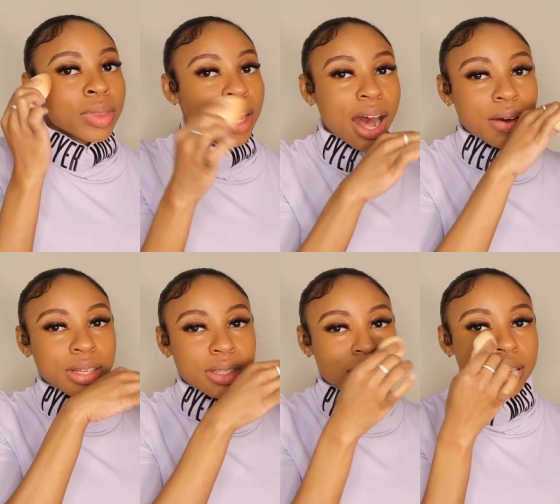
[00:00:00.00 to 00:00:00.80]
I'll
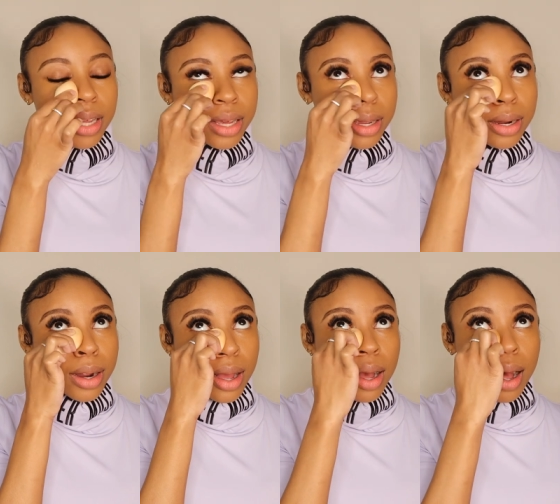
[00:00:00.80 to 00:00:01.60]
insert it here.
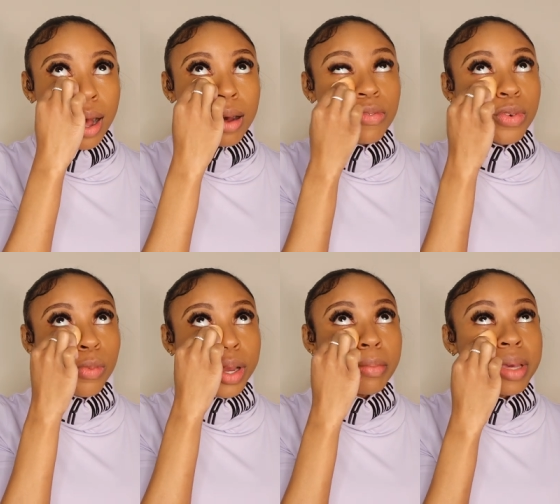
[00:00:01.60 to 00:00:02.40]
Uh, from
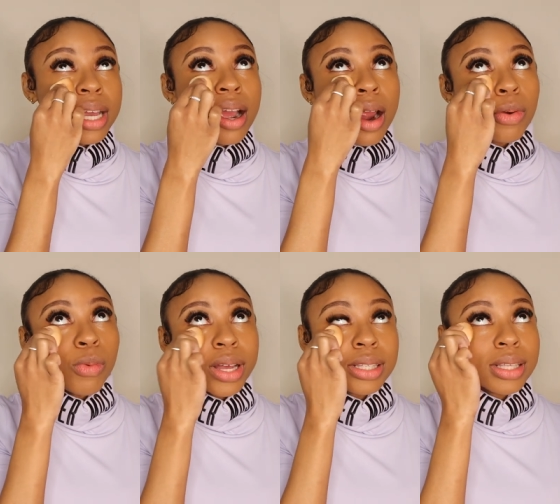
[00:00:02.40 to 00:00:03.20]
when me and her
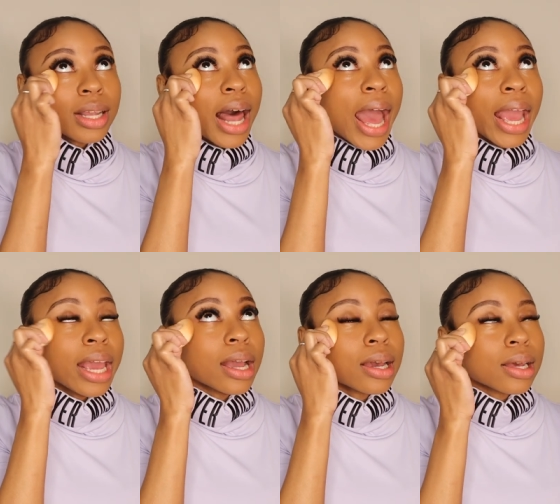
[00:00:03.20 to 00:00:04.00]
went to
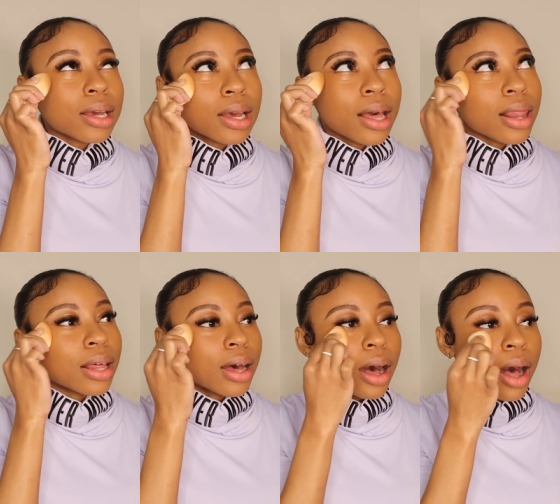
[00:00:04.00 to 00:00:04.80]
like
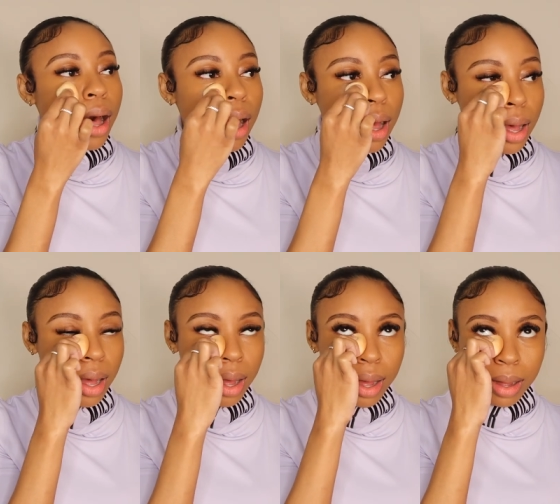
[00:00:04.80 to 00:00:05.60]
the
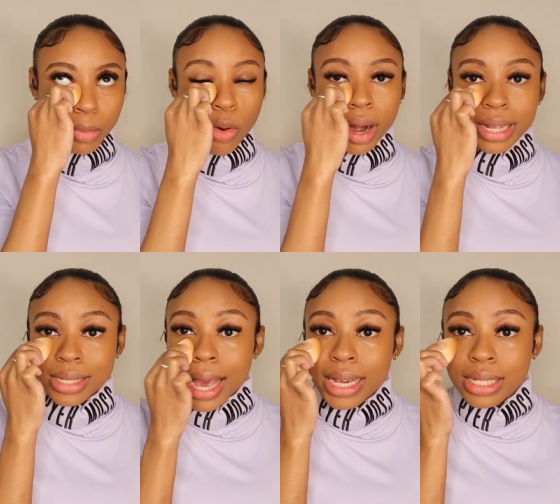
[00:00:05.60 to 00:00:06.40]
um,
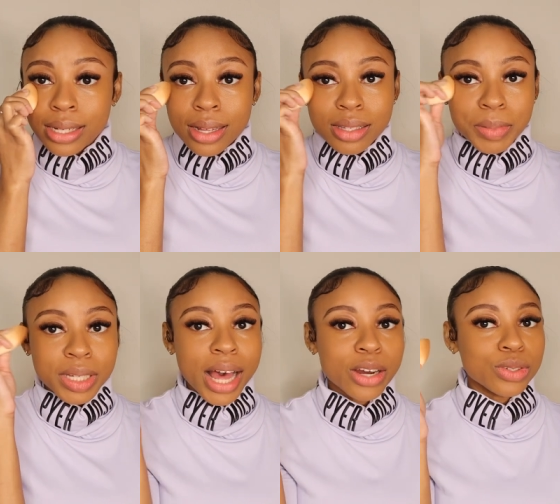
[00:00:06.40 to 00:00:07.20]
orientation to be
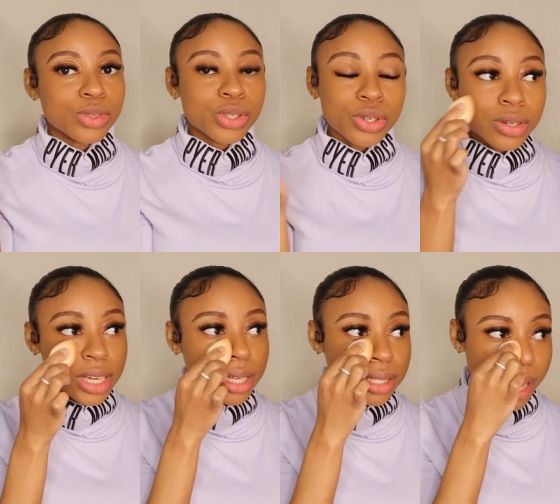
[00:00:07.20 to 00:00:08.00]
like new
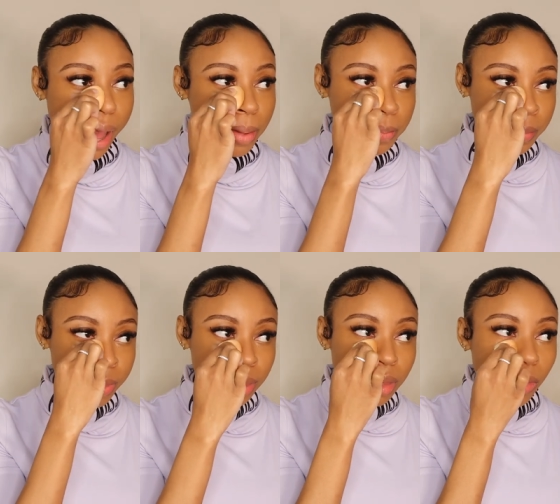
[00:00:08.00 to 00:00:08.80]
students, like
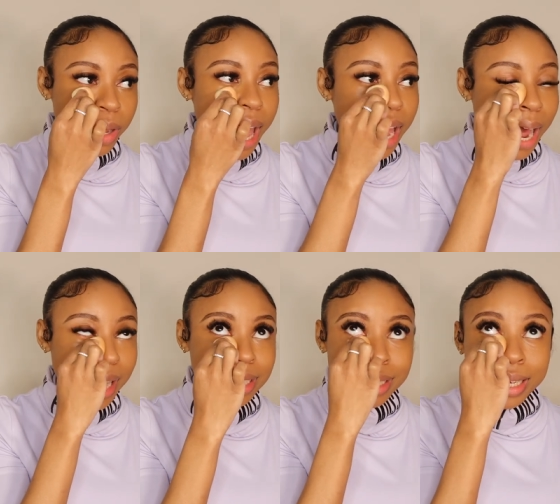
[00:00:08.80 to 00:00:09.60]
we
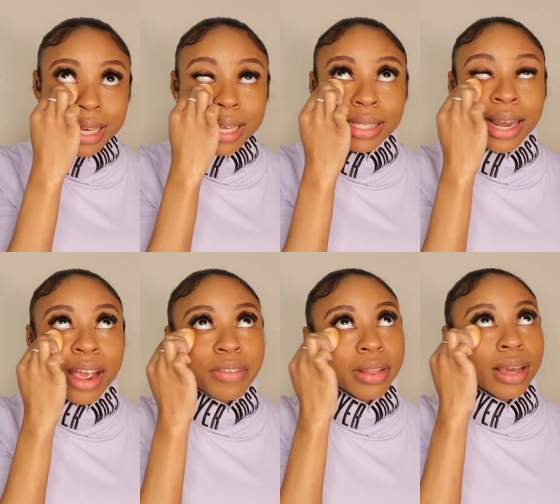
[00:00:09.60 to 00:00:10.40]
had IDs and
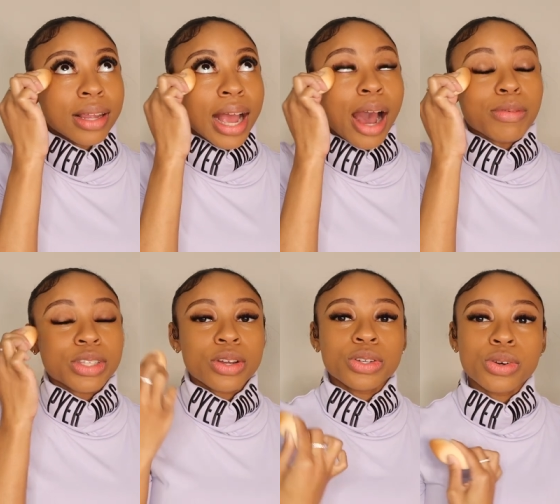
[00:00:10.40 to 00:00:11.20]
everything. Like I was
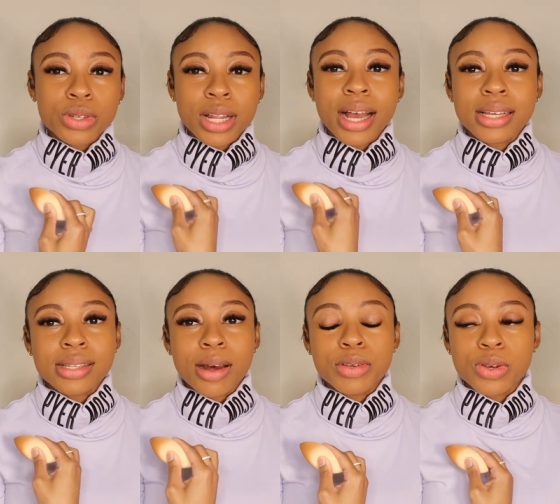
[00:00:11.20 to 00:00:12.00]
gonna go, like I
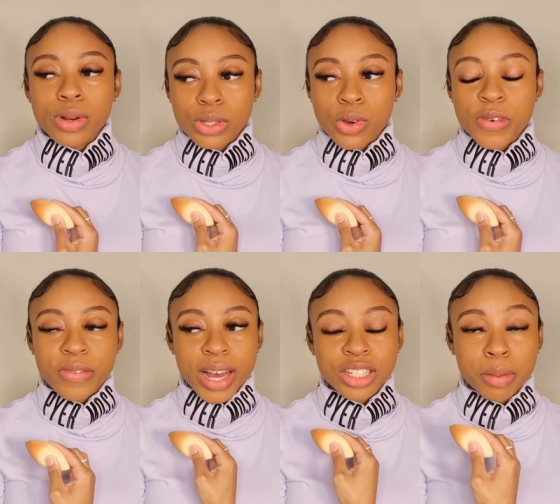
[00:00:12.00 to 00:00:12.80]
said, I was going to school for
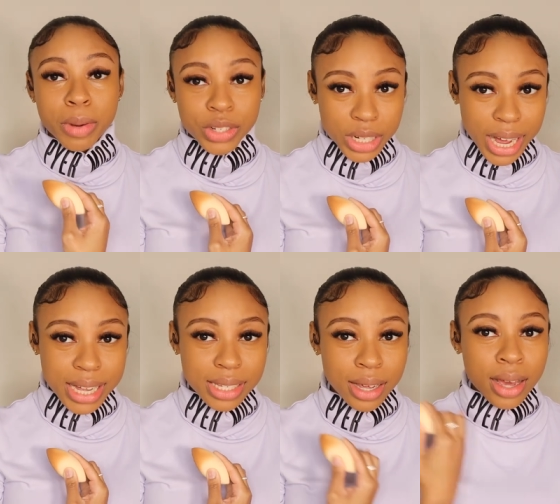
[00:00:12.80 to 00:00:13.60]
fashion
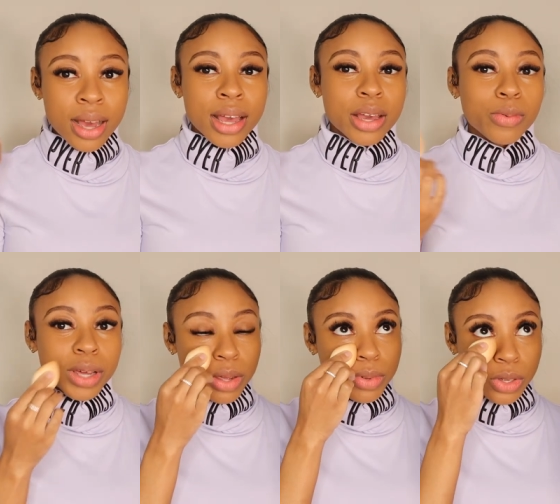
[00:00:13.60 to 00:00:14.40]
merchandising and
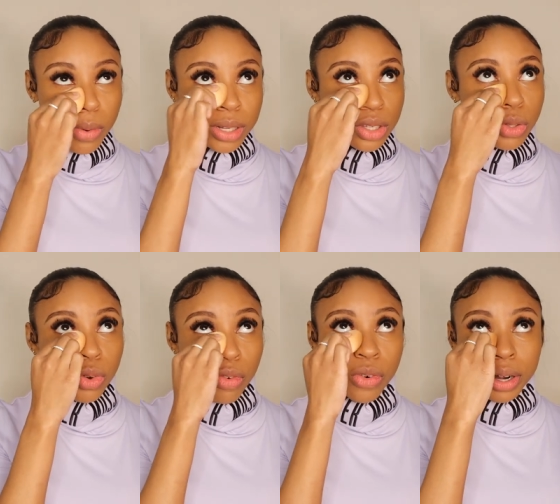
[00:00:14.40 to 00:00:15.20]
Whitney was going to
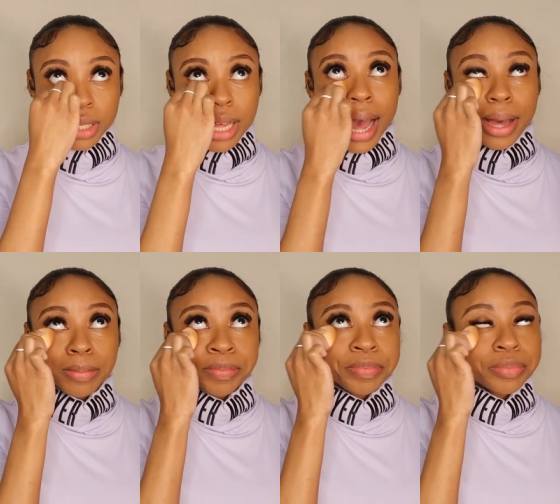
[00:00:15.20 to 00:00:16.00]
school for design.